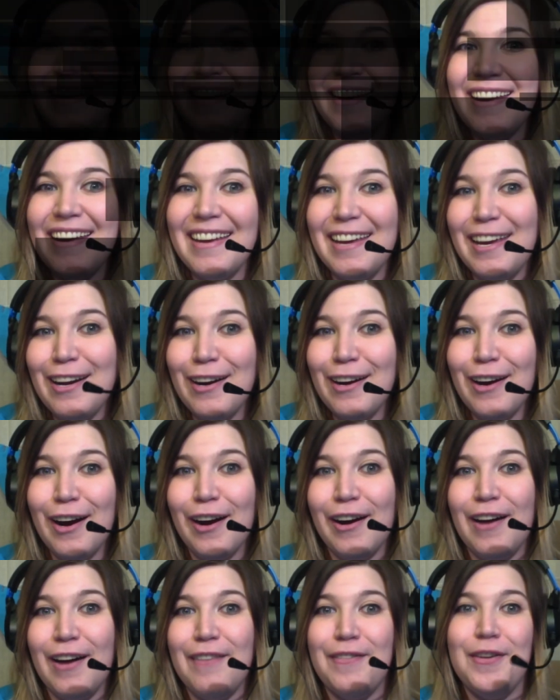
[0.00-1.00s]
Here are
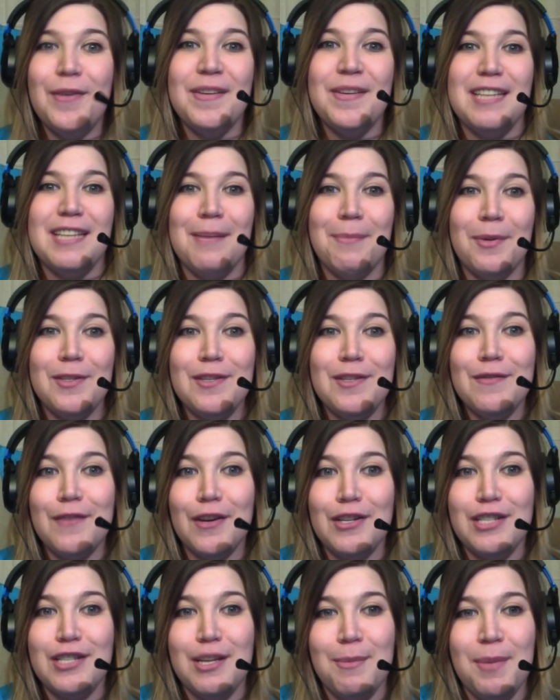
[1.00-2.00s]
a few examples of
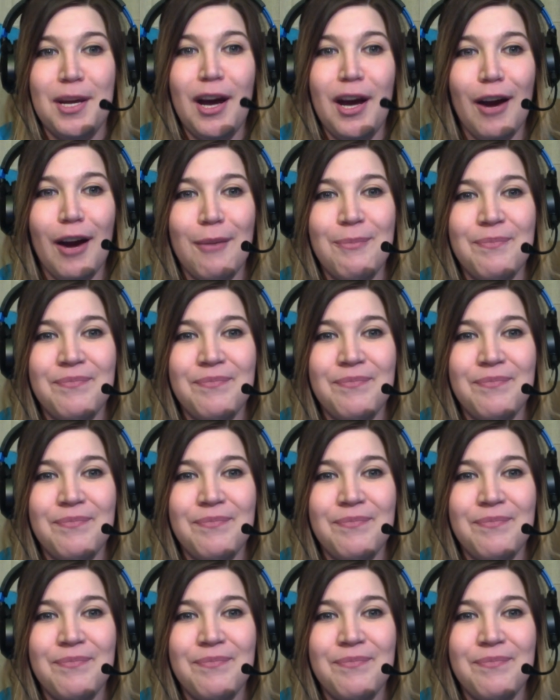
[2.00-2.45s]
good T P R.